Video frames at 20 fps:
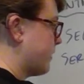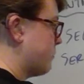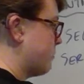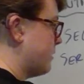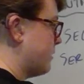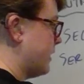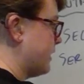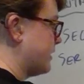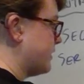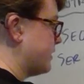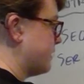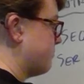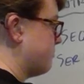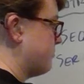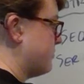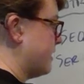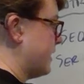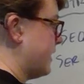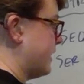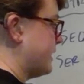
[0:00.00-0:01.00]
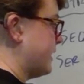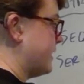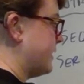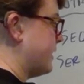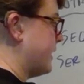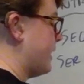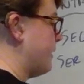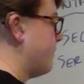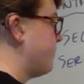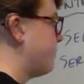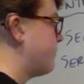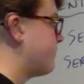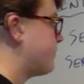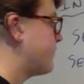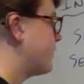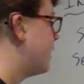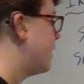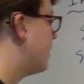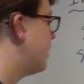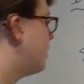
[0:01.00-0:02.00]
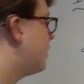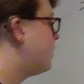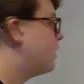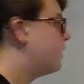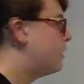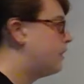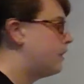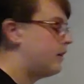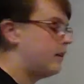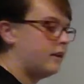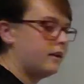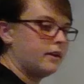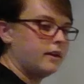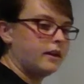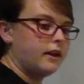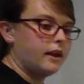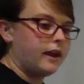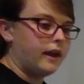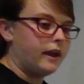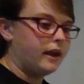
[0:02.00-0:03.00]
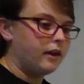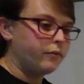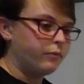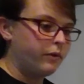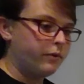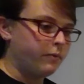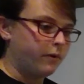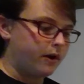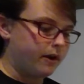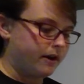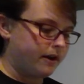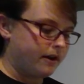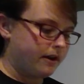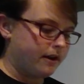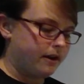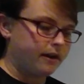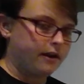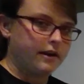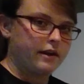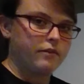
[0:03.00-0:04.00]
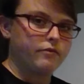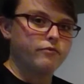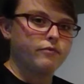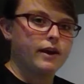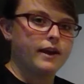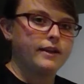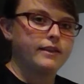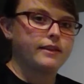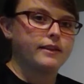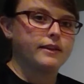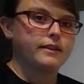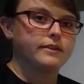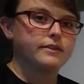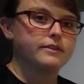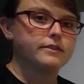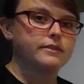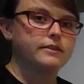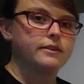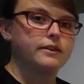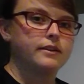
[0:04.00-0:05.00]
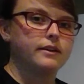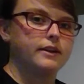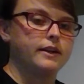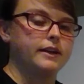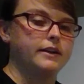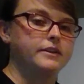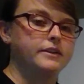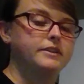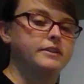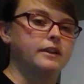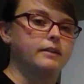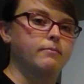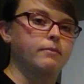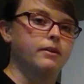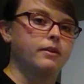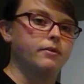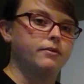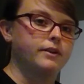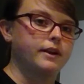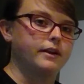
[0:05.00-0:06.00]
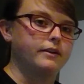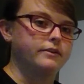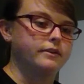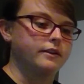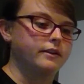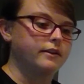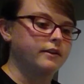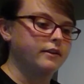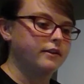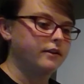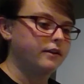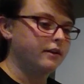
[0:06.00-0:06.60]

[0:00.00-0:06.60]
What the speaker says: plus And we want to write this in sigma notation.